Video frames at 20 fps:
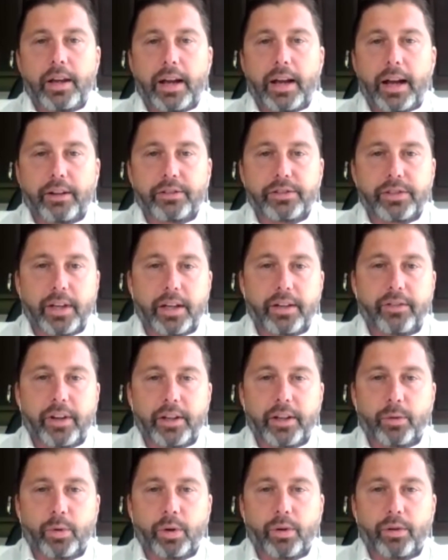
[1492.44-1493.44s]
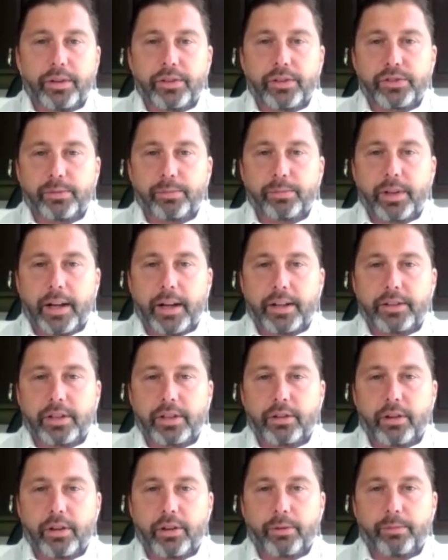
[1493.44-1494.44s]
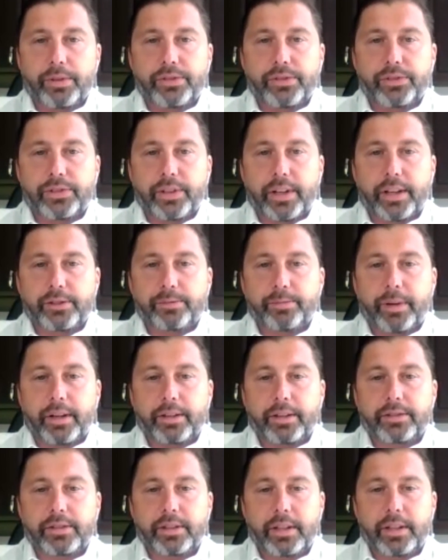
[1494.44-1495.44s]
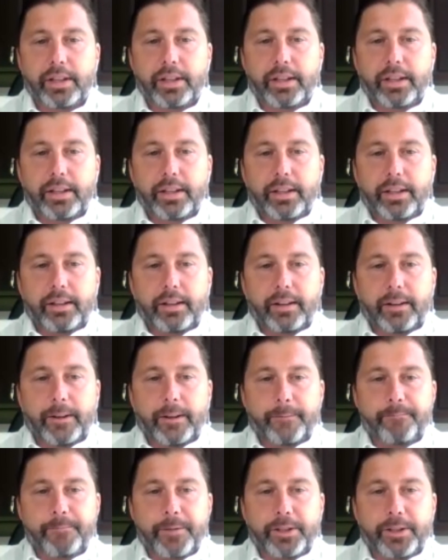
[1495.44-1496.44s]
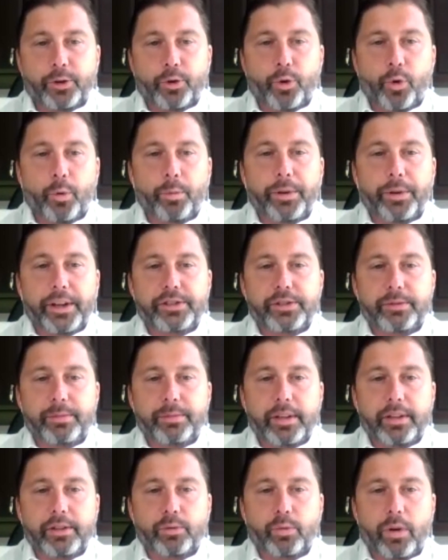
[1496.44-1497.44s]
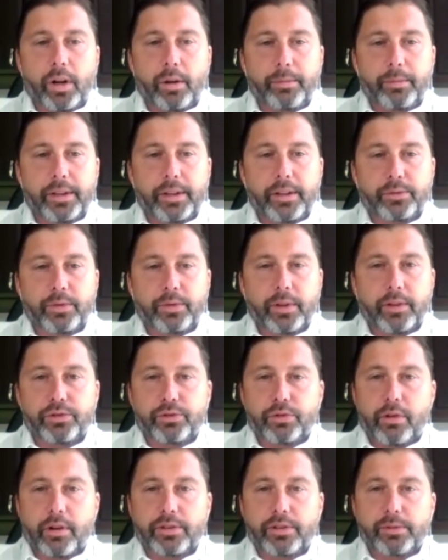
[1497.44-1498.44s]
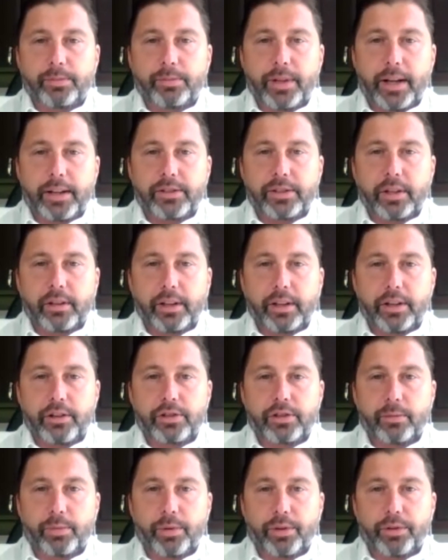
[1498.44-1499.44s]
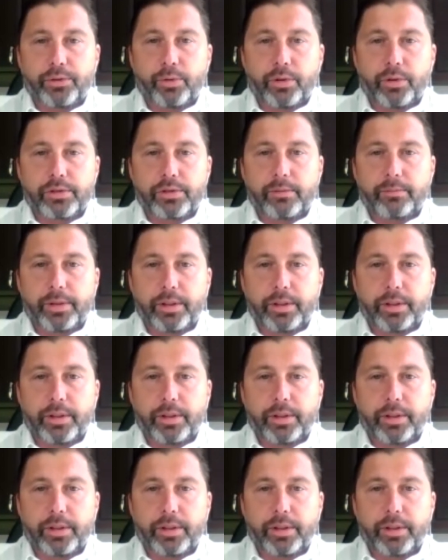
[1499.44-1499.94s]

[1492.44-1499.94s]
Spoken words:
outside of Honeywell in the supply chain or other business aspects. It's a cool place to be as well because we have strong supply chain leadership with Torsten